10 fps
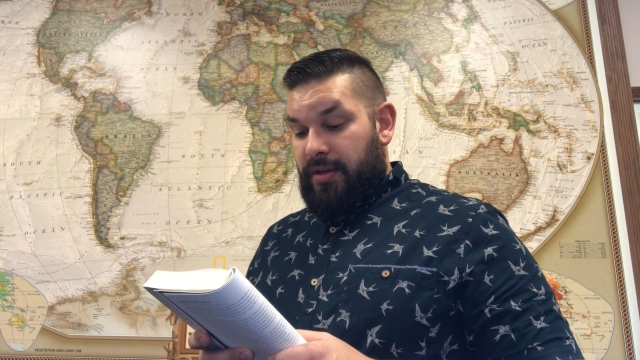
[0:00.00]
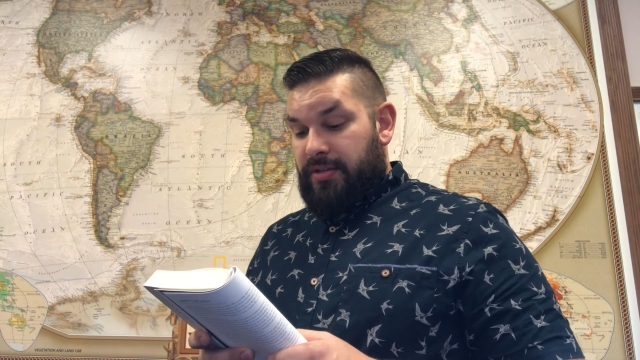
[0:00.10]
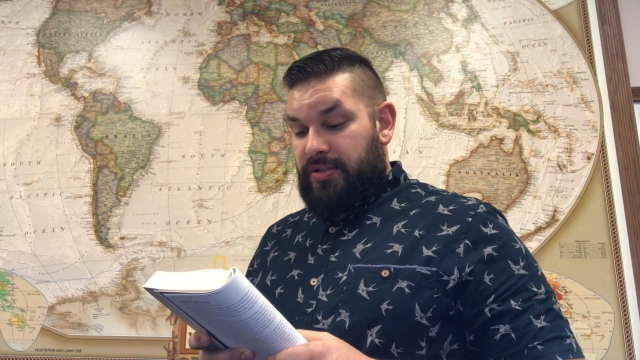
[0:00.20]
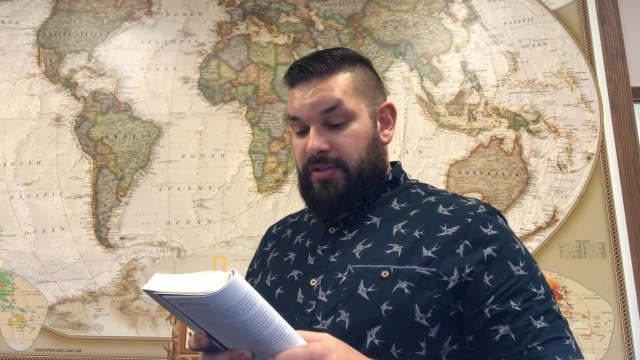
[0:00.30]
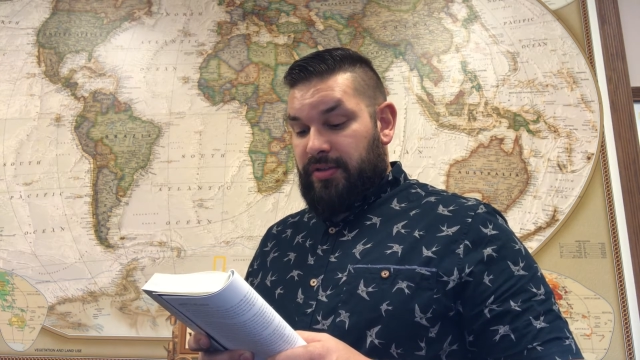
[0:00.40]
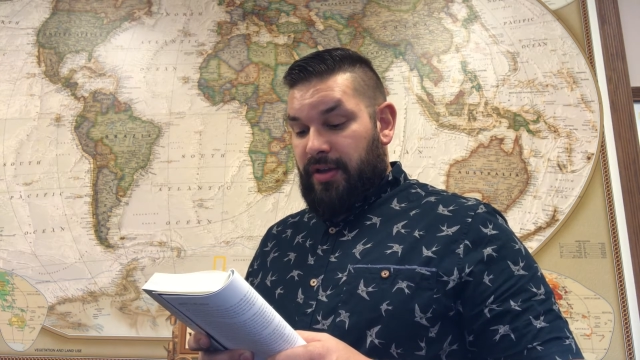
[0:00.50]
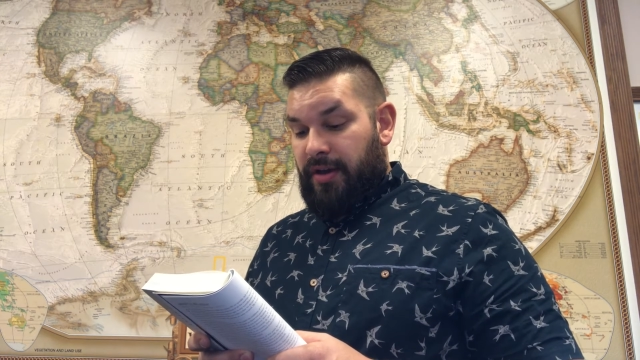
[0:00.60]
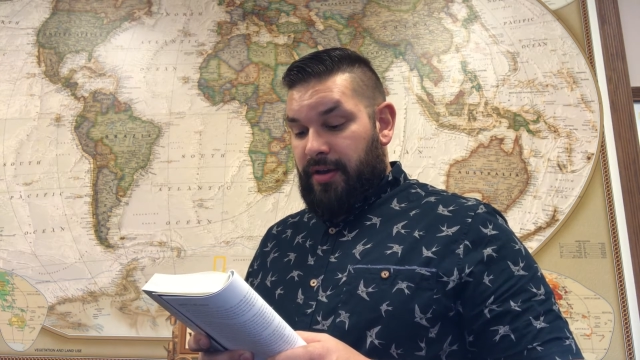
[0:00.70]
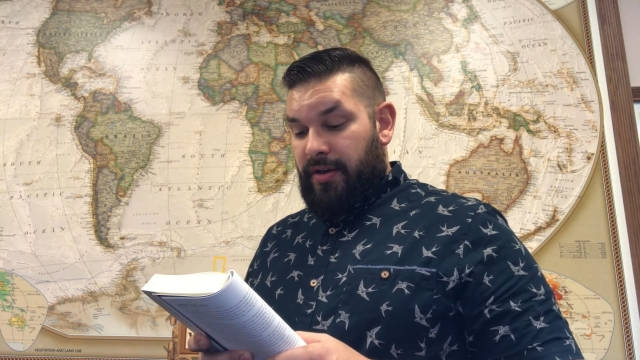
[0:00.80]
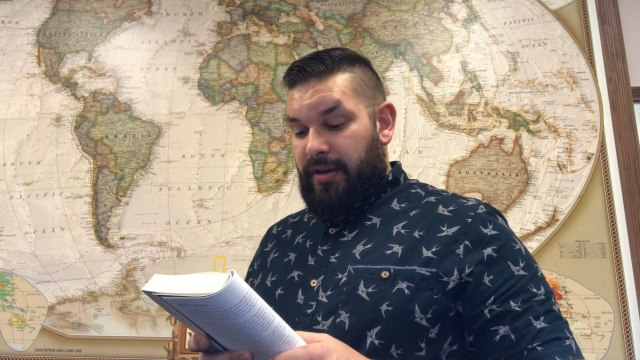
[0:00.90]

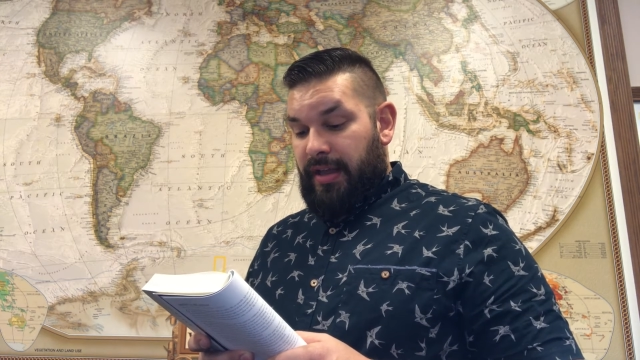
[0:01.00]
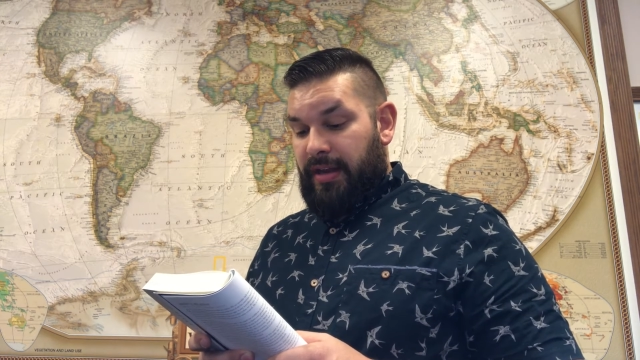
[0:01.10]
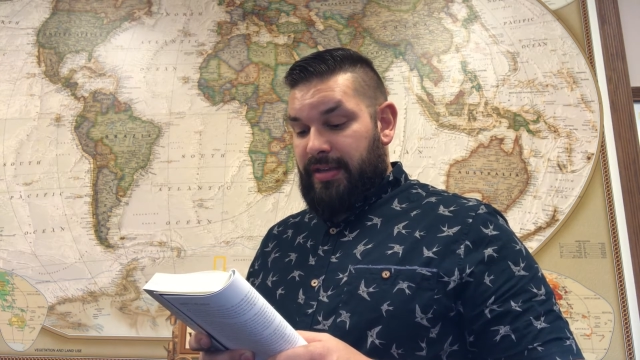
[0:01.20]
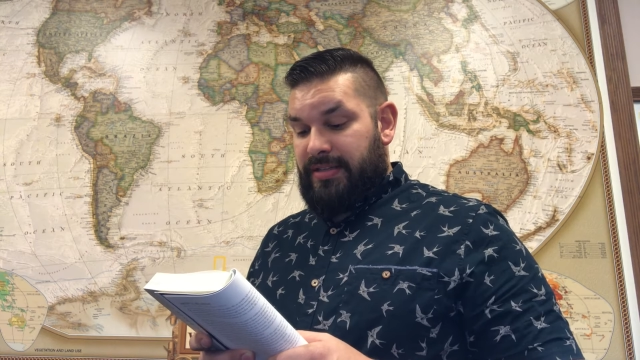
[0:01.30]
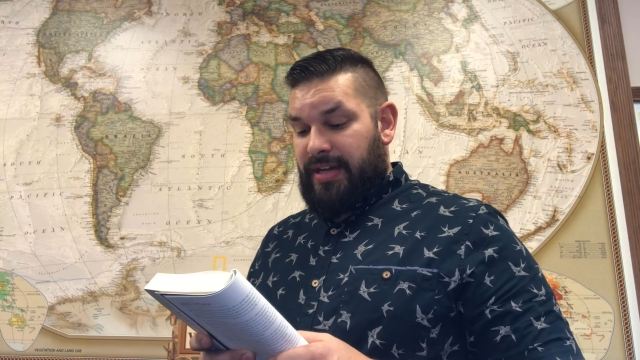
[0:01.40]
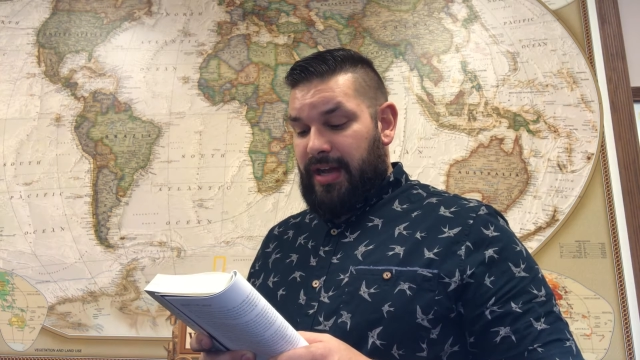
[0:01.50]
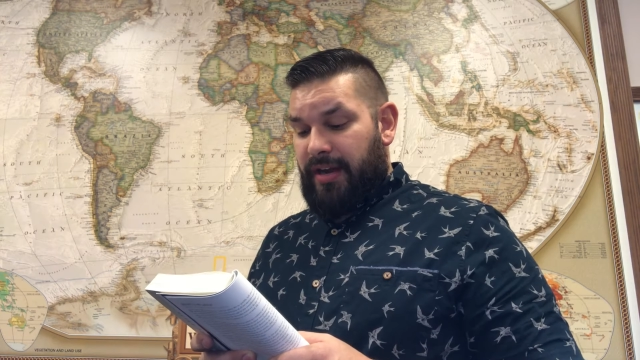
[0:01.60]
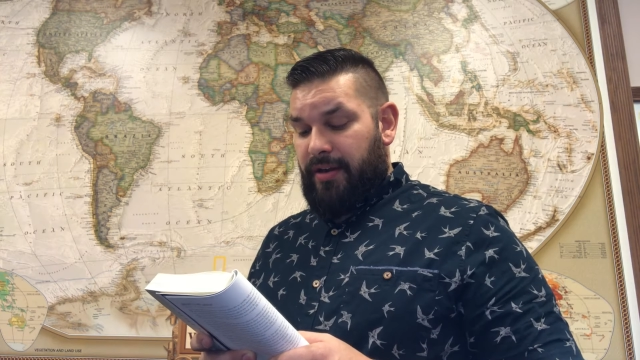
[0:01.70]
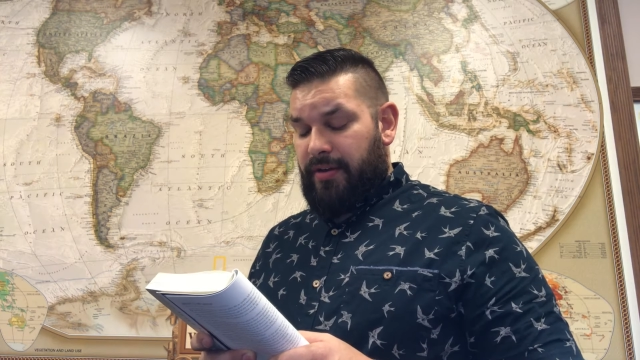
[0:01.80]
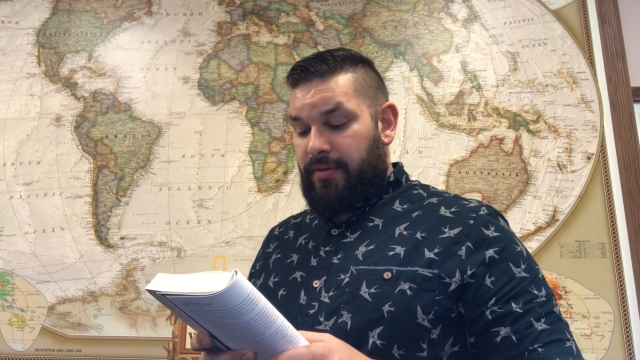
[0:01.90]
slaughtered an
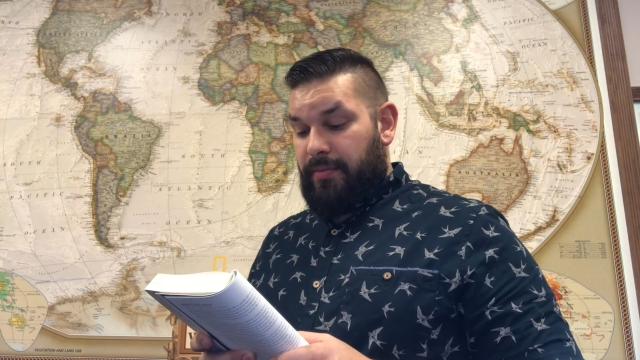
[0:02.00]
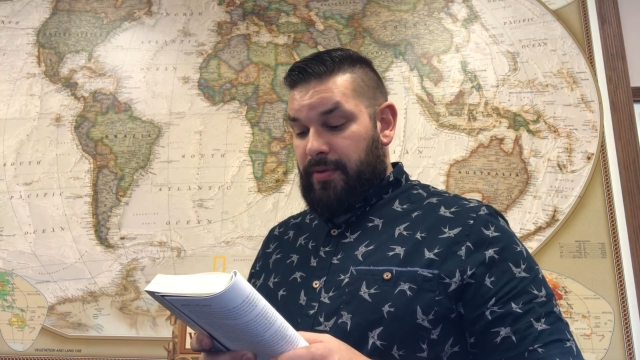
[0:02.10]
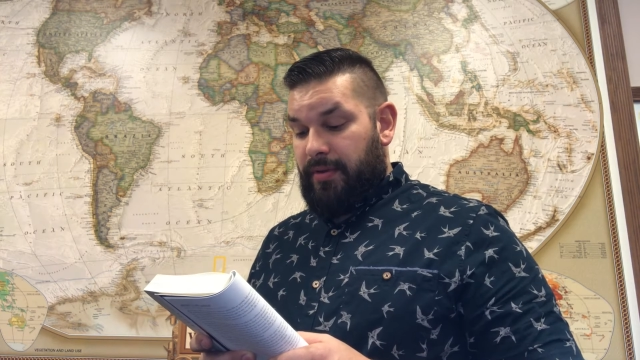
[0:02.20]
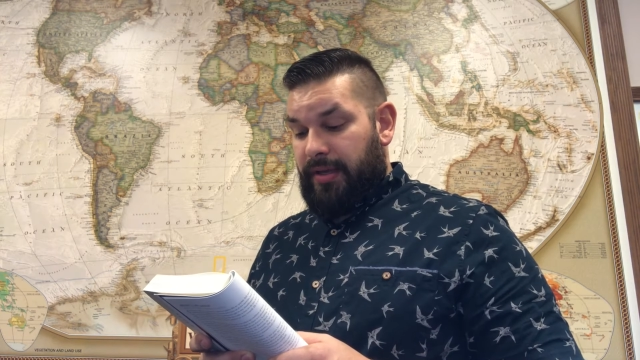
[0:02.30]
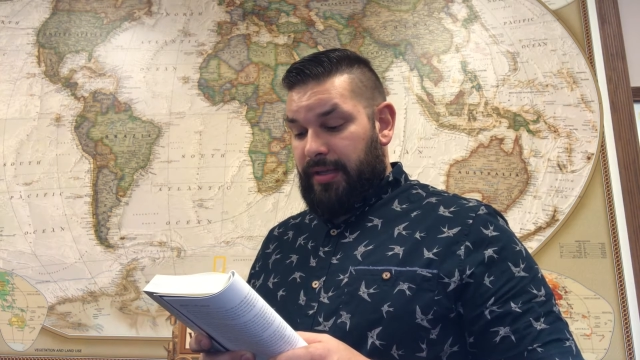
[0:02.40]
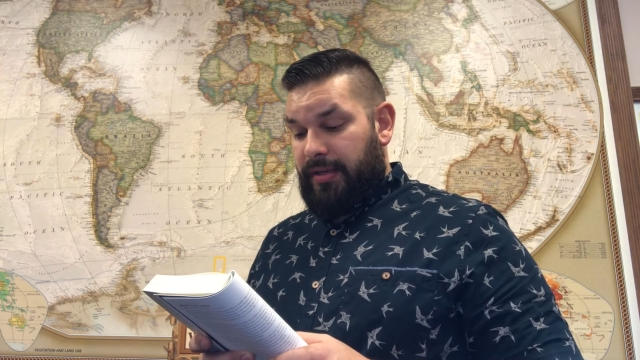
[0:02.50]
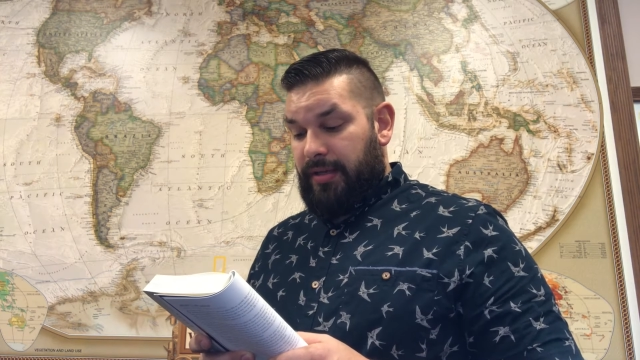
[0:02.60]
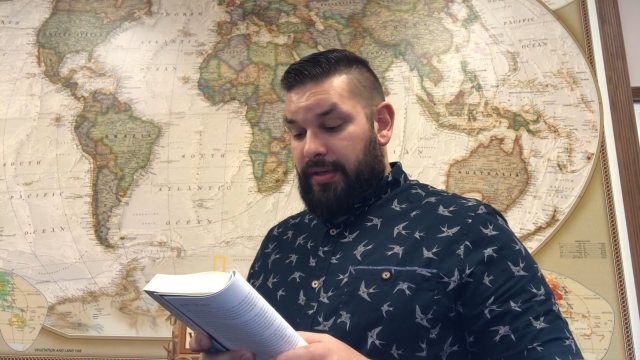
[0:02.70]
entire community.